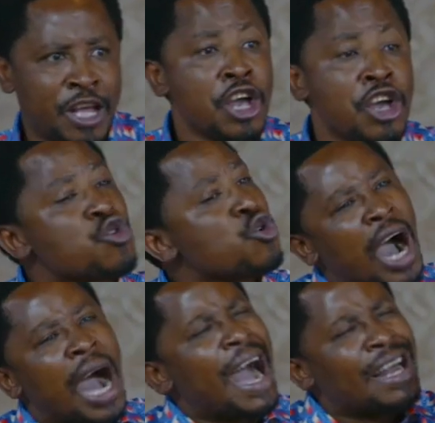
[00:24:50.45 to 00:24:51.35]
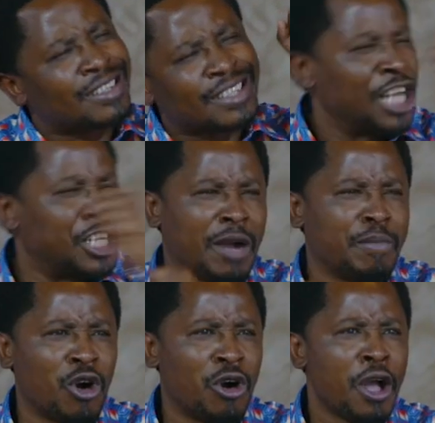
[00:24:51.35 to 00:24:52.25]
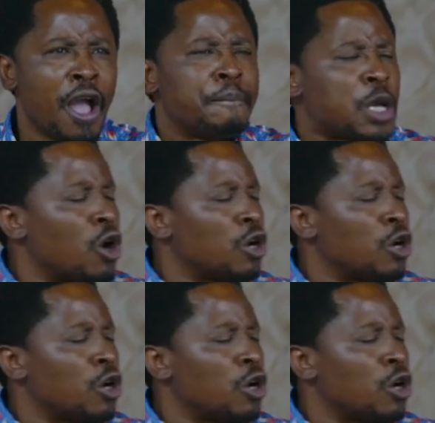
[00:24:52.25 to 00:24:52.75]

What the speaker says: you are untouchable because